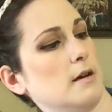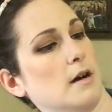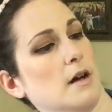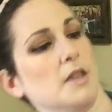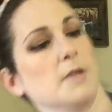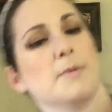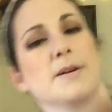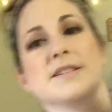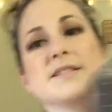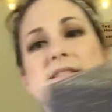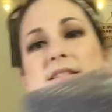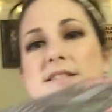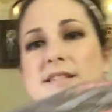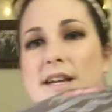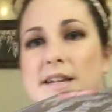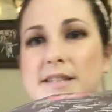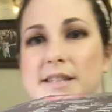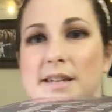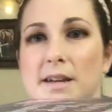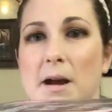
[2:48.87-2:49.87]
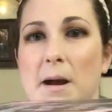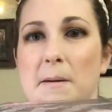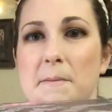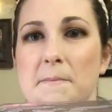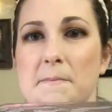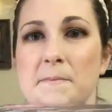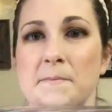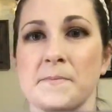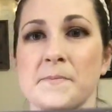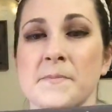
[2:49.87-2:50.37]
The best is yet to
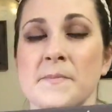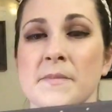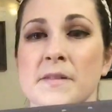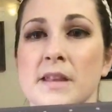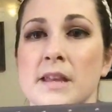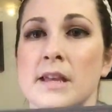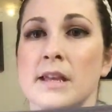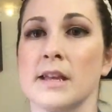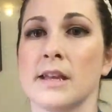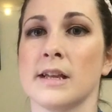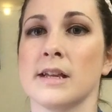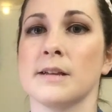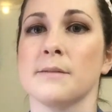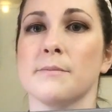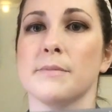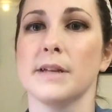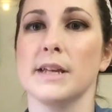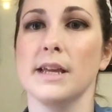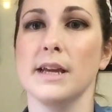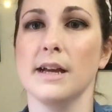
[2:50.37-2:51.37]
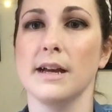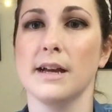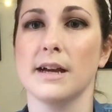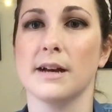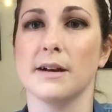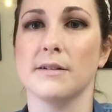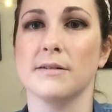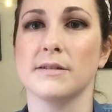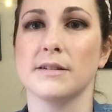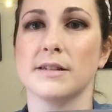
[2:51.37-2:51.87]
come. But
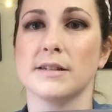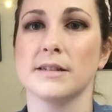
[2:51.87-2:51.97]
yeah.